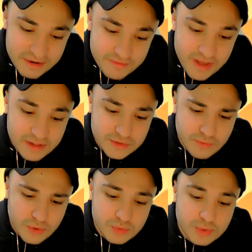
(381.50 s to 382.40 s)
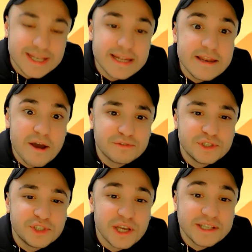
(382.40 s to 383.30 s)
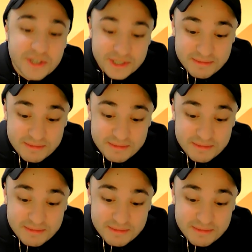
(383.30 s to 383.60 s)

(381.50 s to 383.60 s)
of Ellen's voice was enough to change his